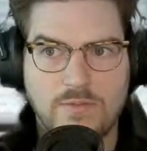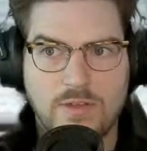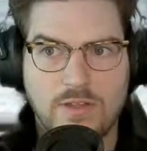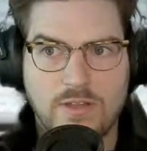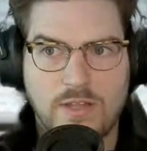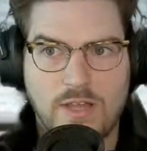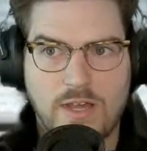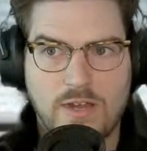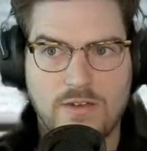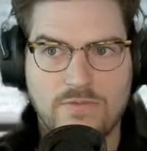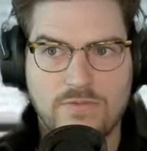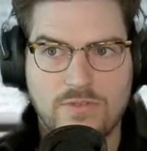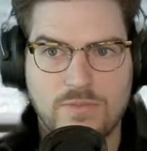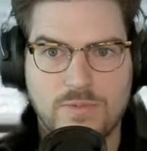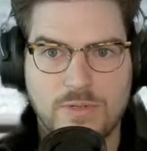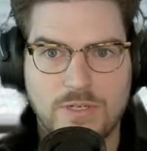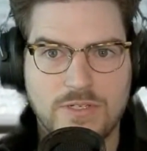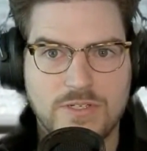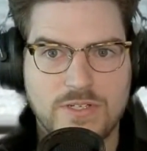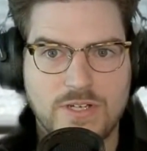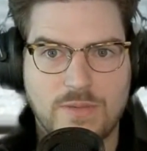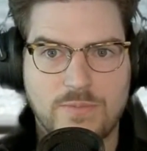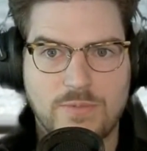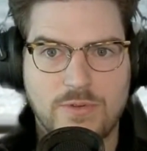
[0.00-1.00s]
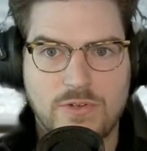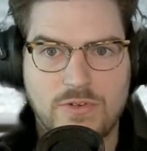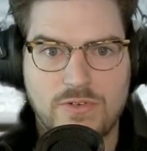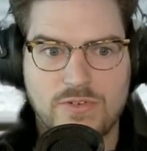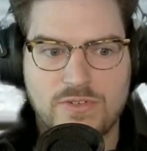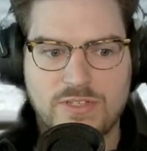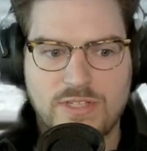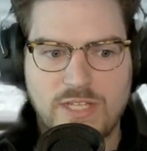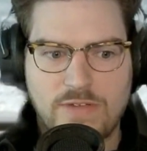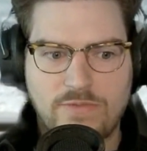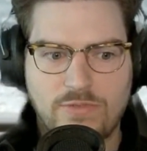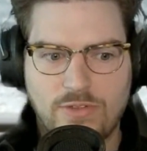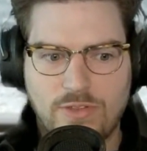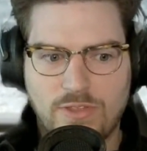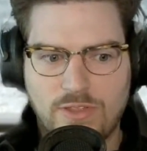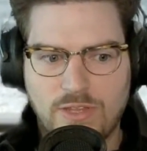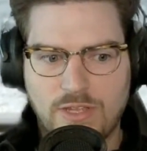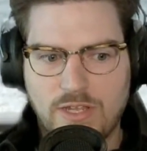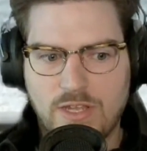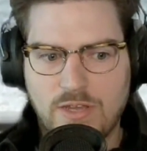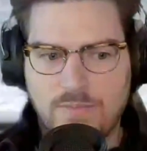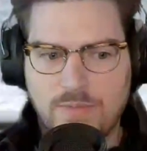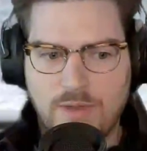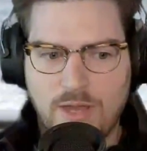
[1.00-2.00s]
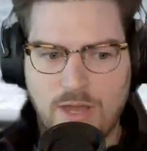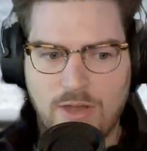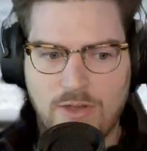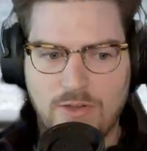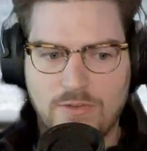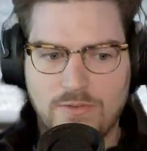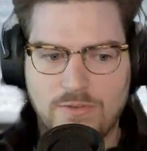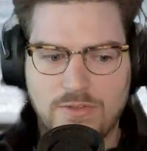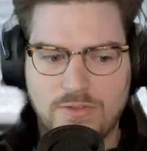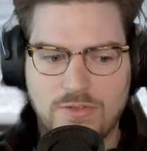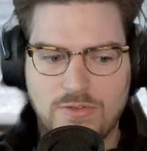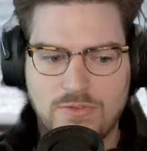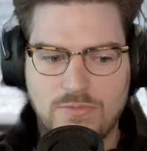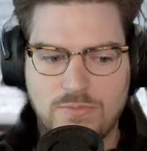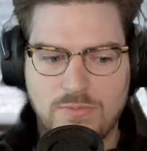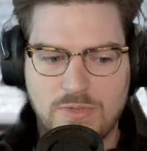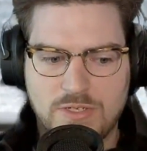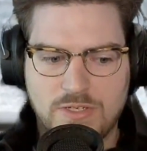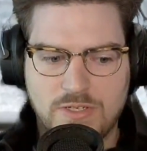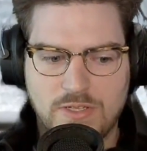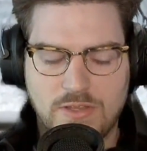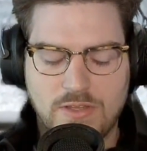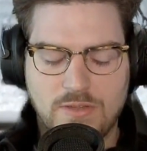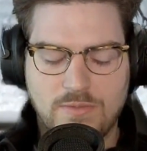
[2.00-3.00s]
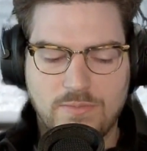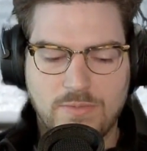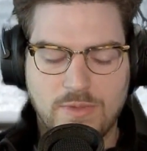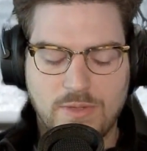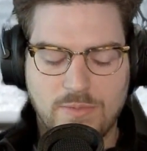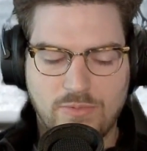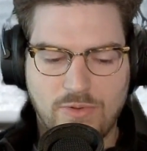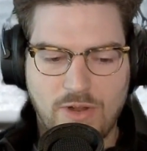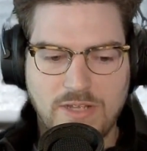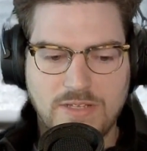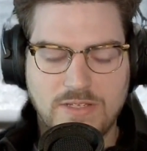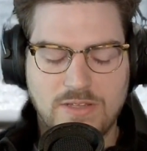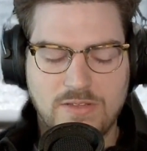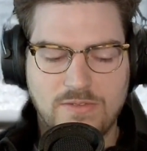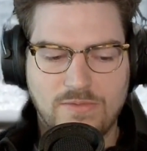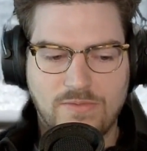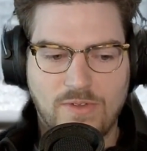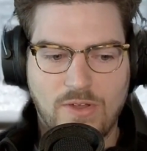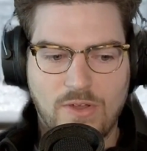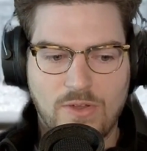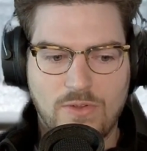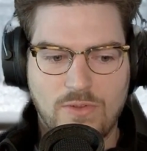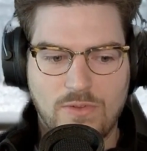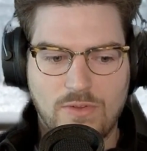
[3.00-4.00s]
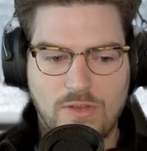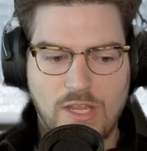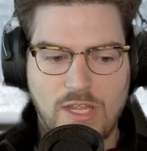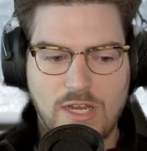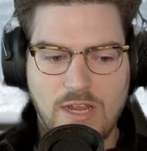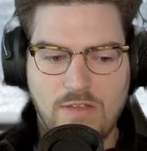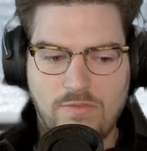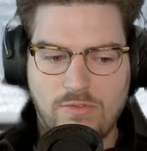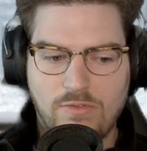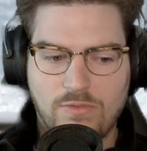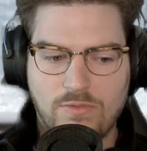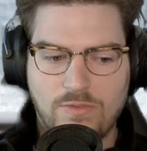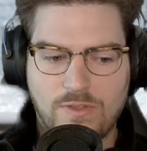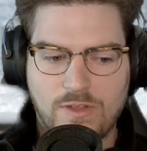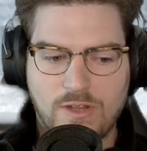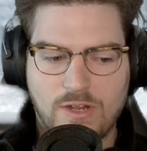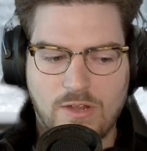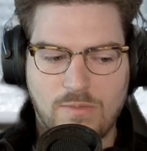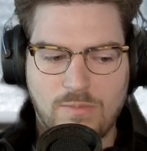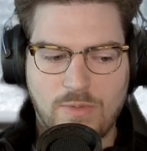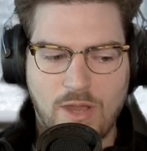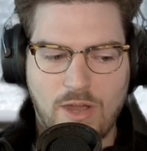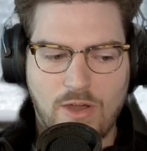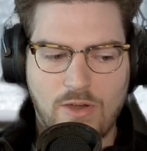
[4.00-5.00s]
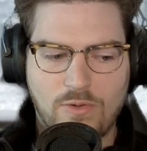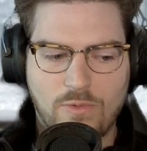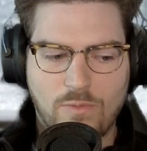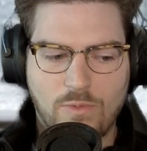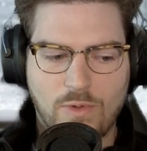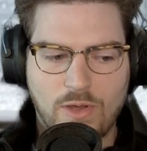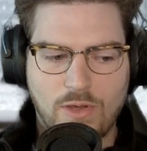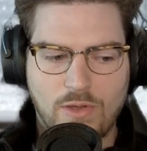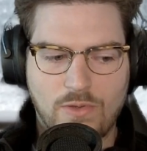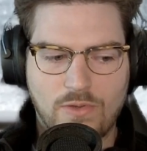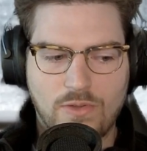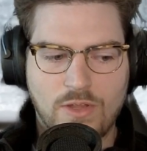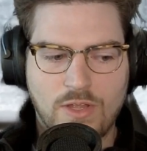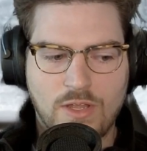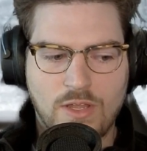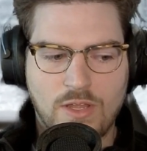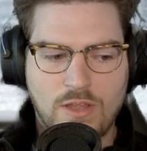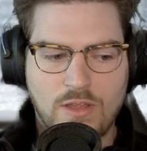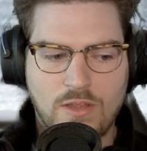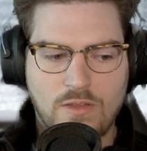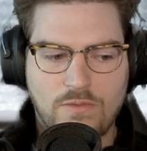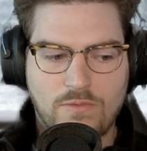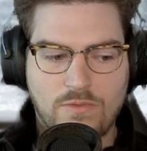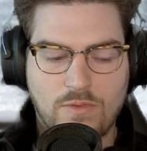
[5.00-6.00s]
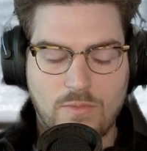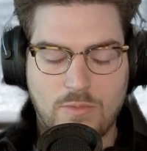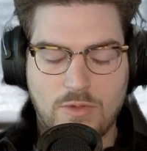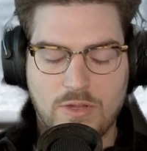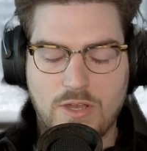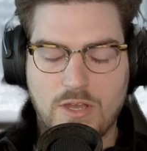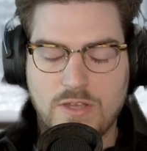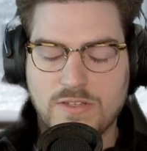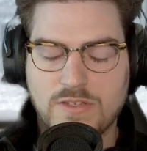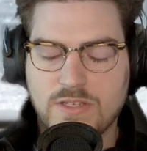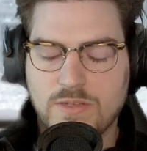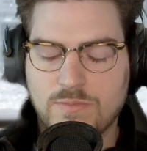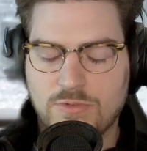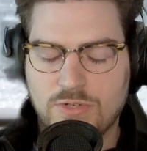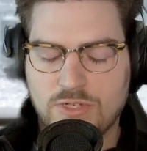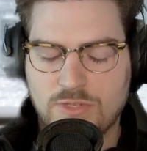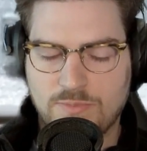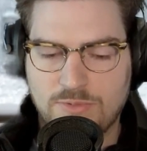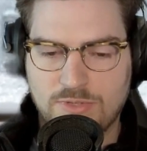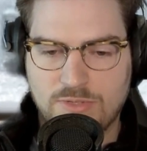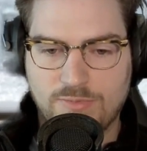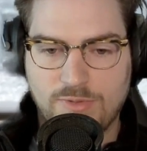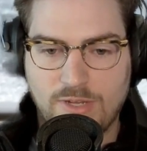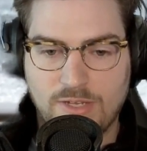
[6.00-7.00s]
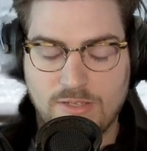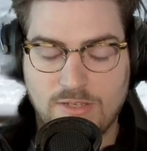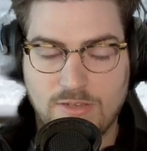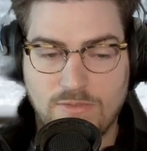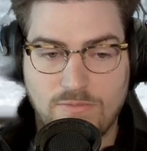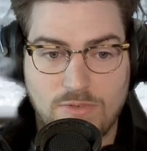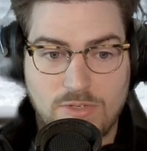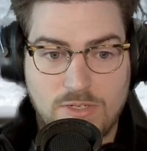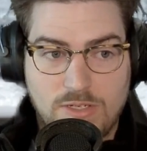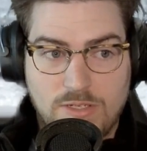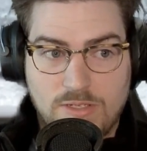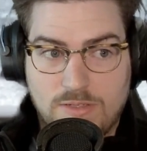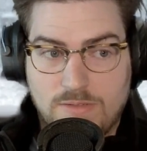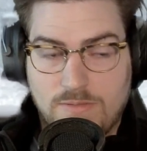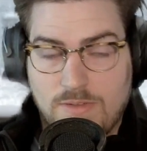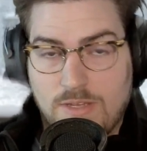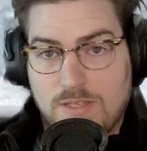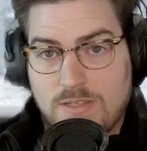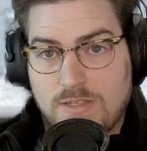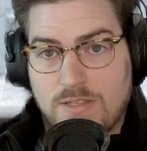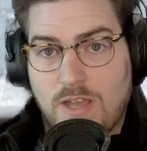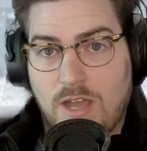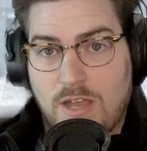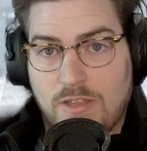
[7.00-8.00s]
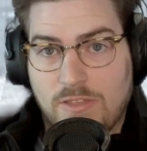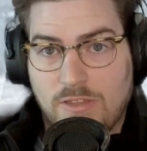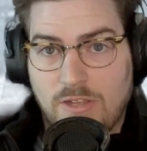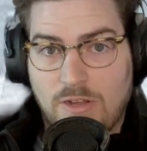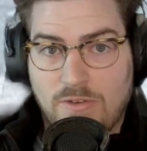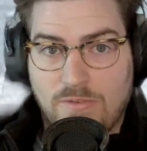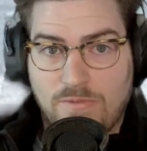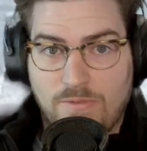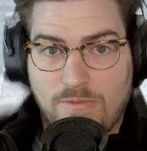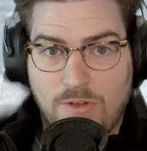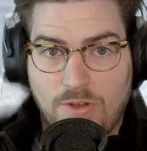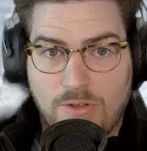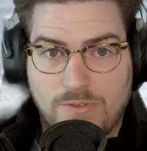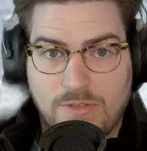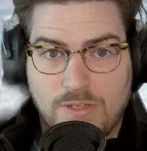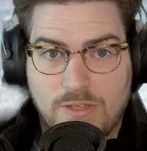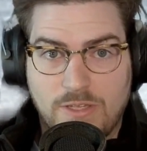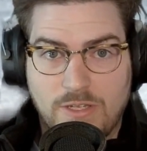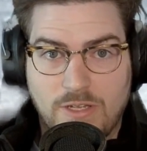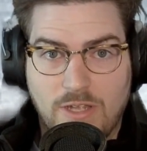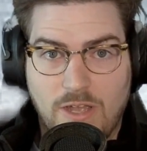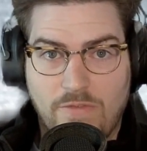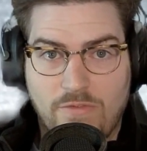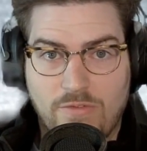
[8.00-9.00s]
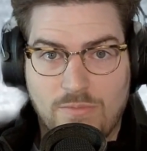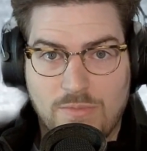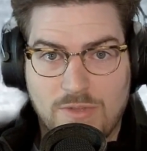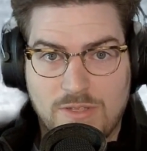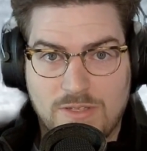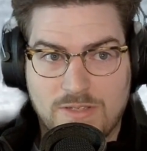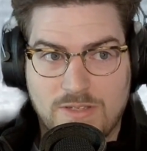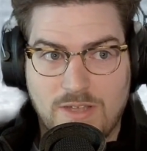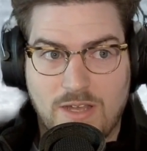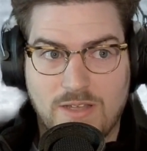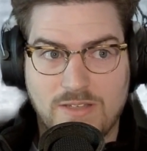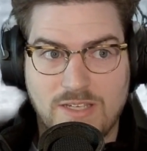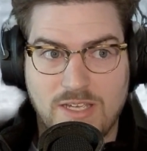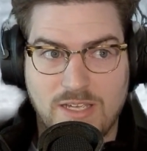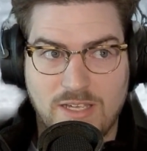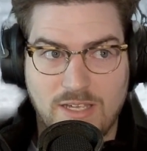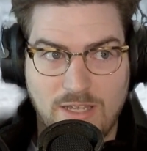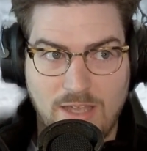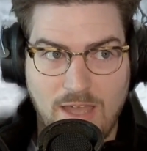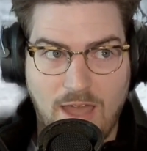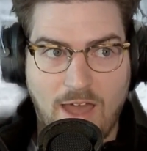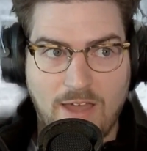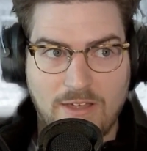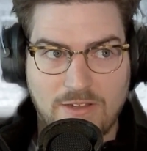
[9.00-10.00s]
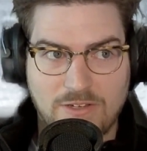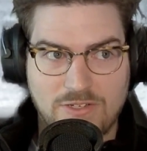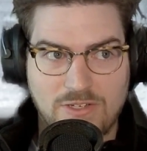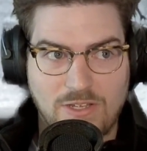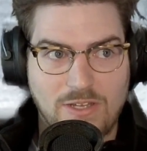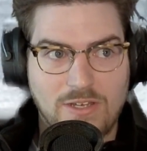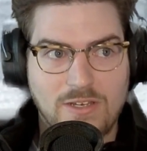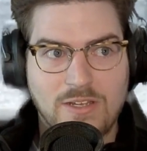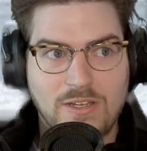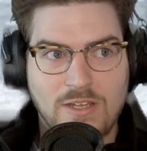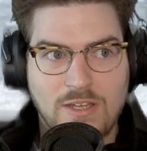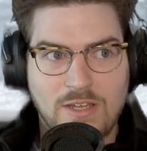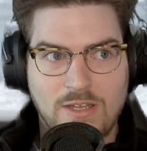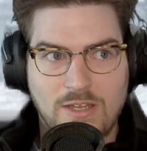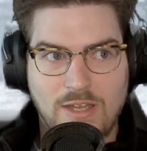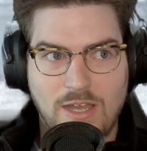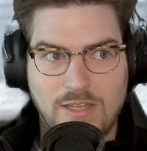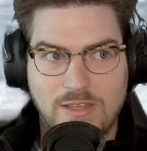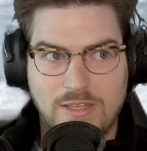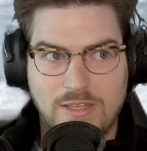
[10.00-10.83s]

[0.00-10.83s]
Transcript: a lot of repair shop owners never think about, you mentioned the price of the phone. They never think about, well, from a customer's perspective, which is, it's not their fault that the government's not taking action at the